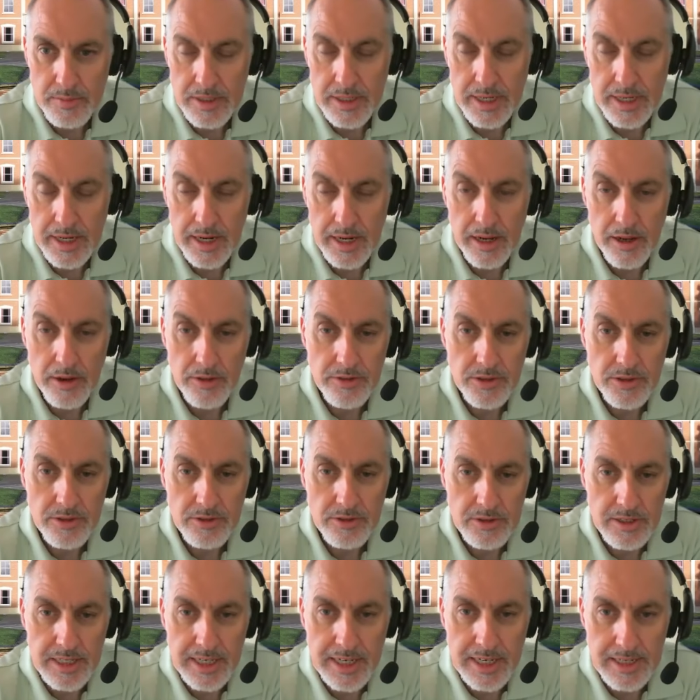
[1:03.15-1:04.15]
particularly on the
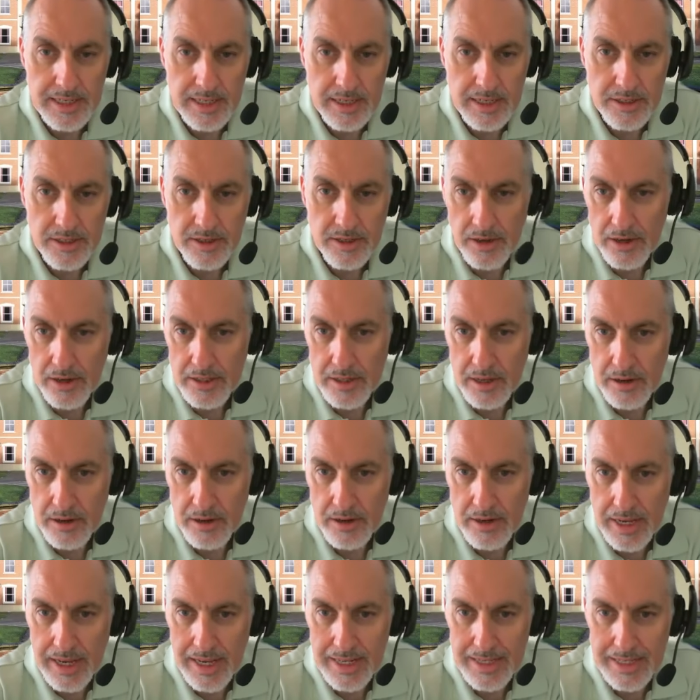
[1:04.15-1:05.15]
strategic side, that
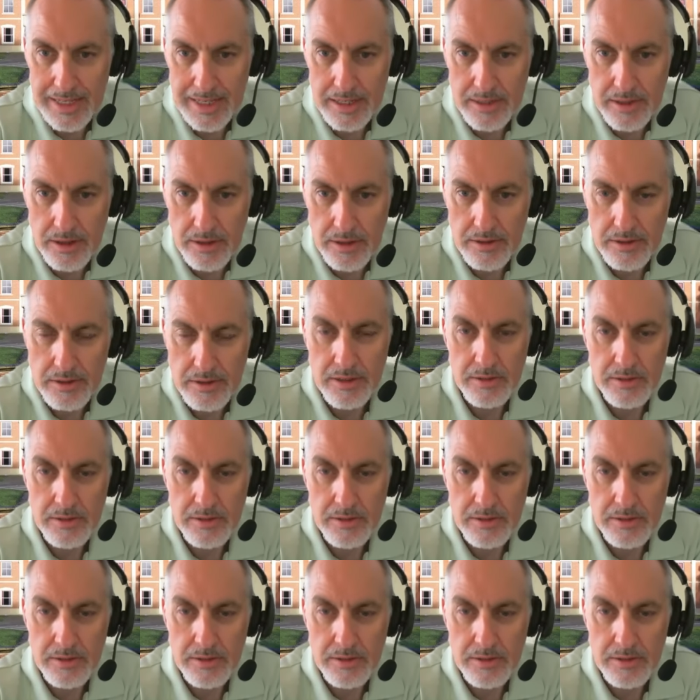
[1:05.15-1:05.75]
aren't getting done.